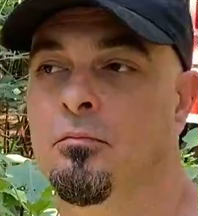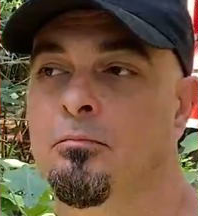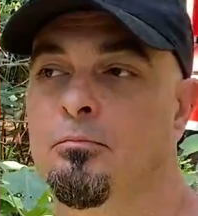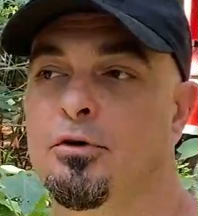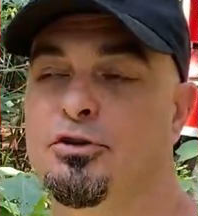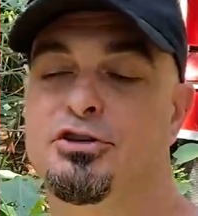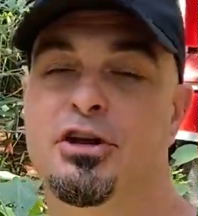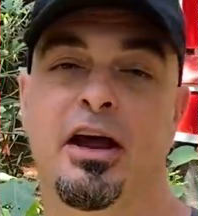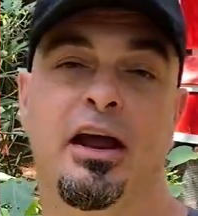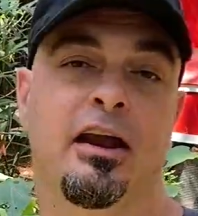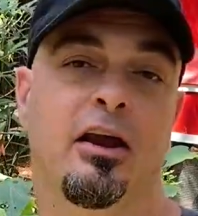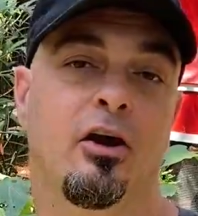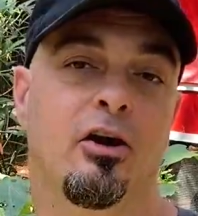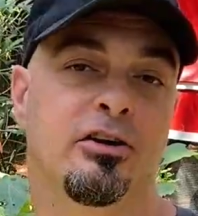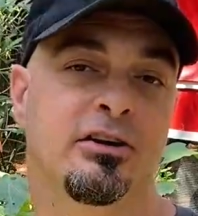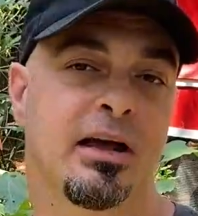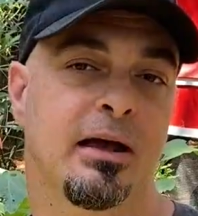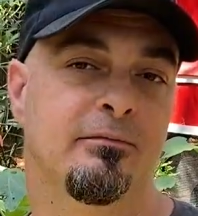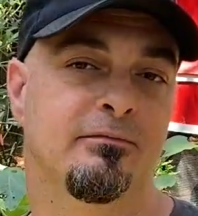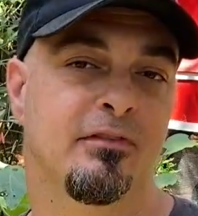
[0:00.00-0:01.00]
but you had a
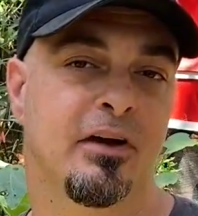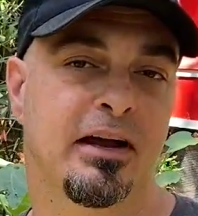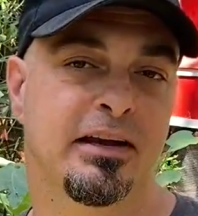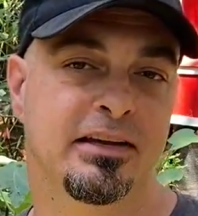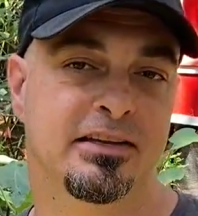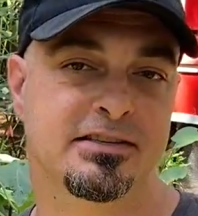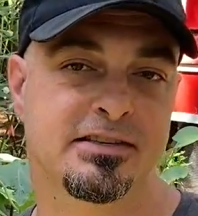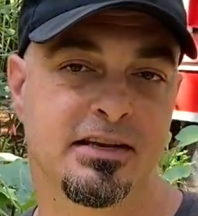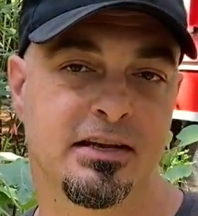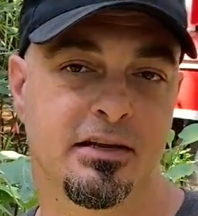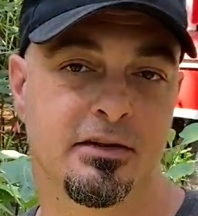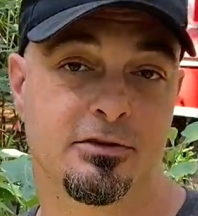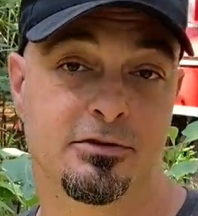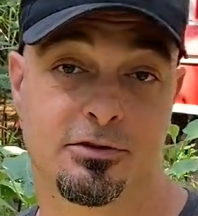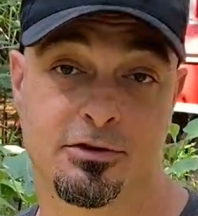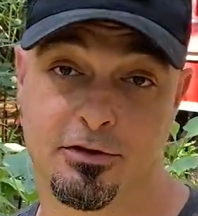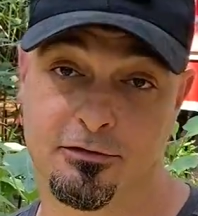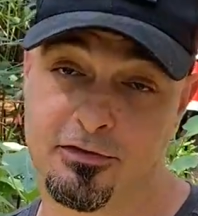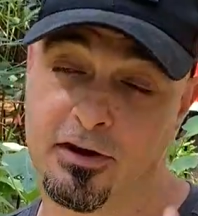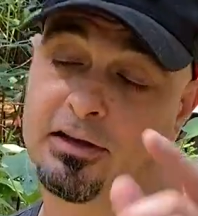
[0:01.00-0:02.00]
hard time finding
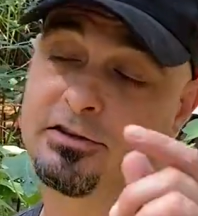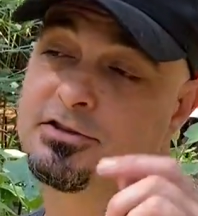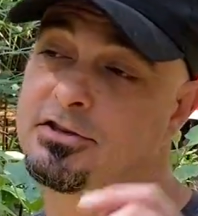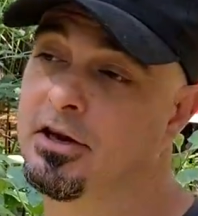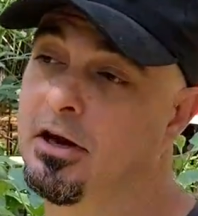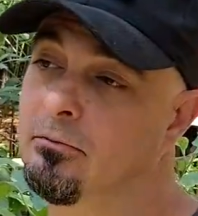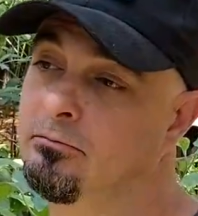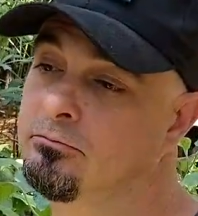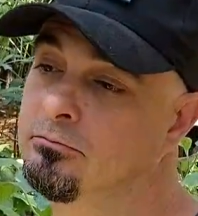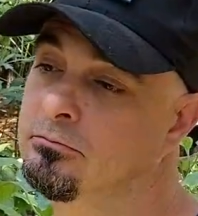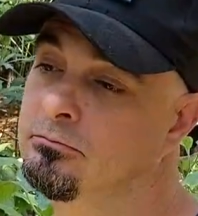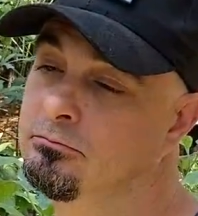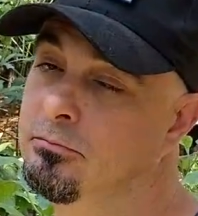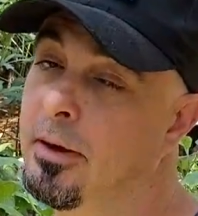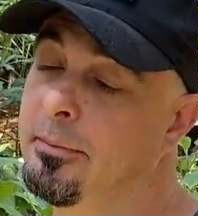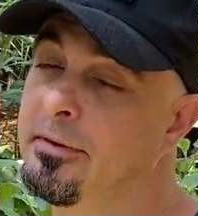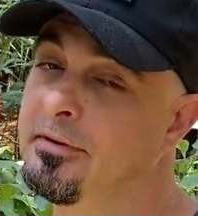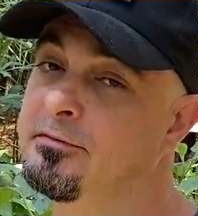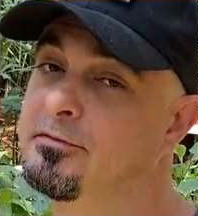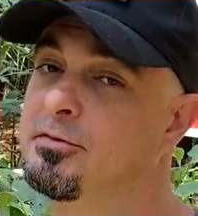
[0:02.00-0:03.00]
seeds. You found some,
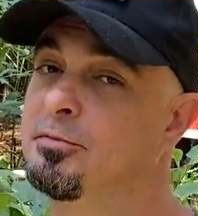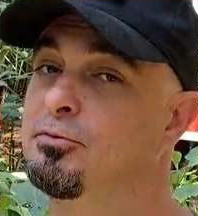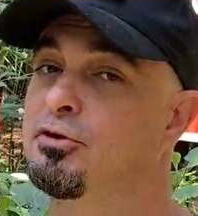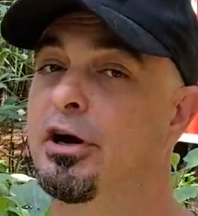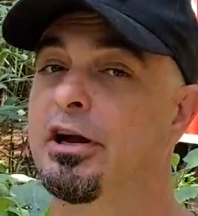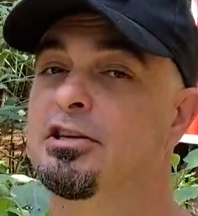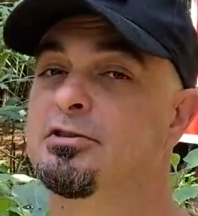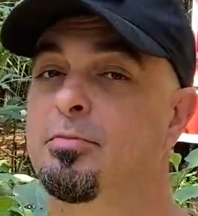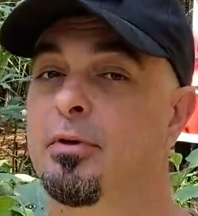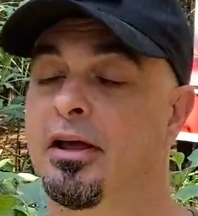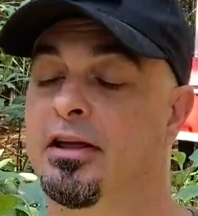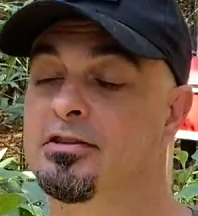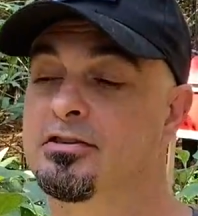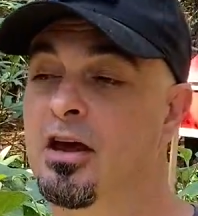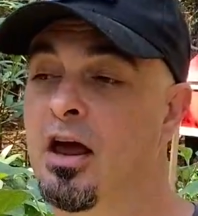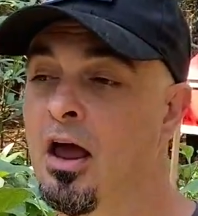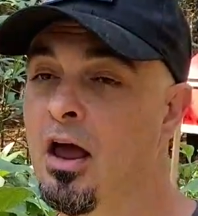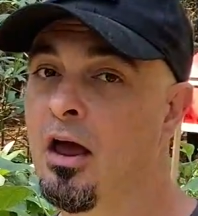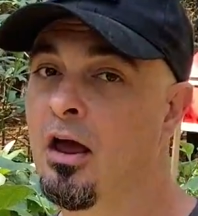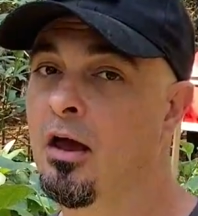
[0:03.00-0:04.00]
maybe even some
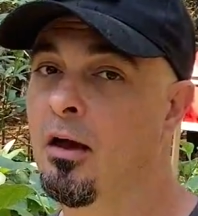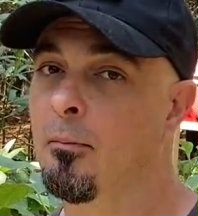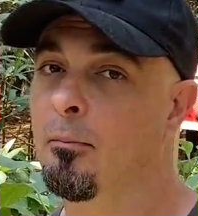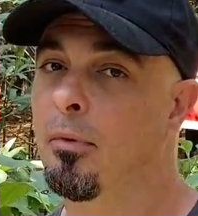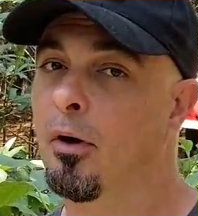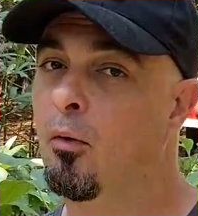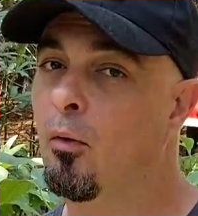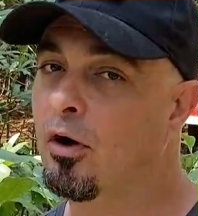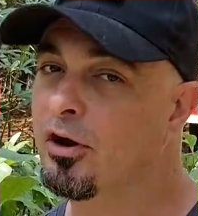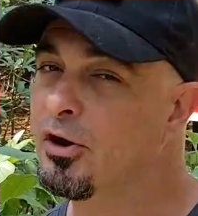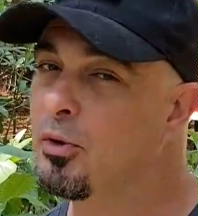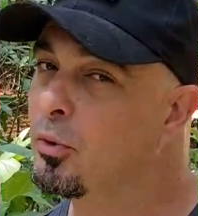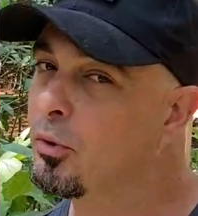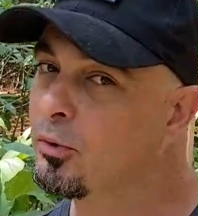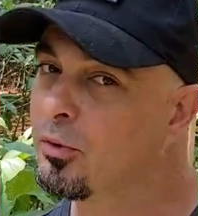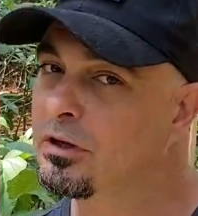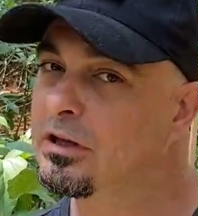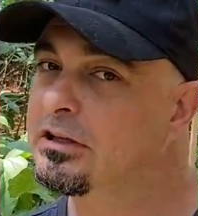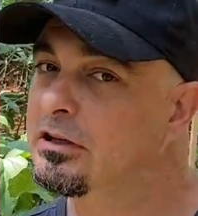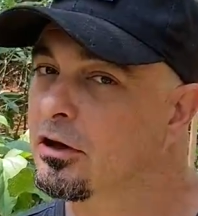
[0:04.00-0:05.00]
transplants, but what you
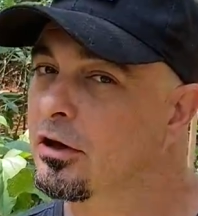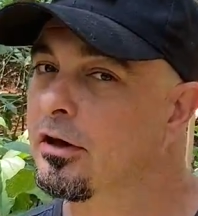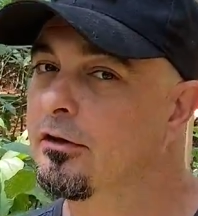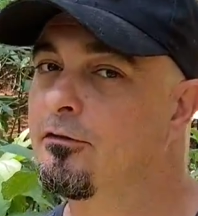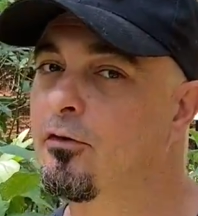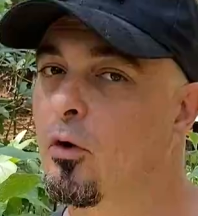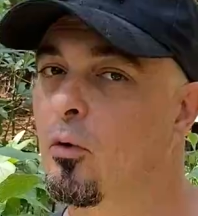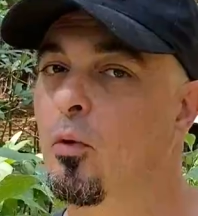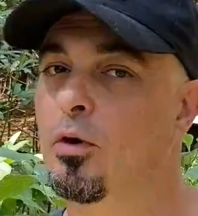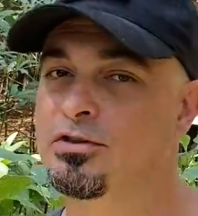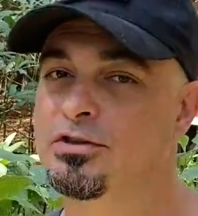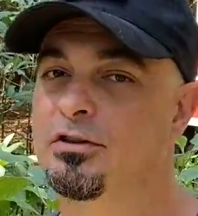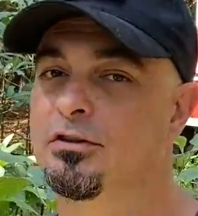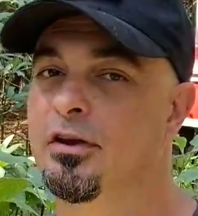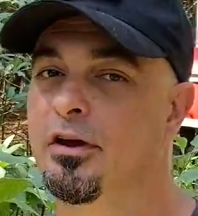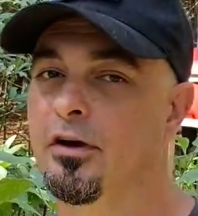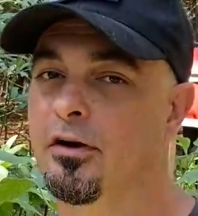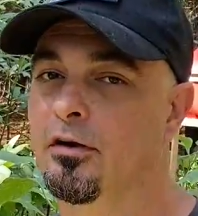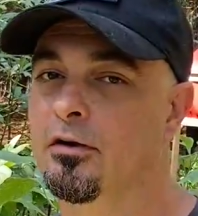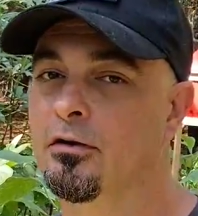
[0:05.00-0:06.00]
were really looking for
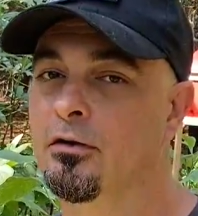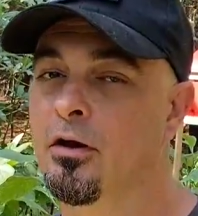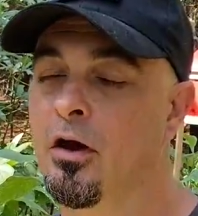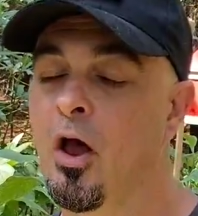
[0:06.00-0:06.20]
wasn't there.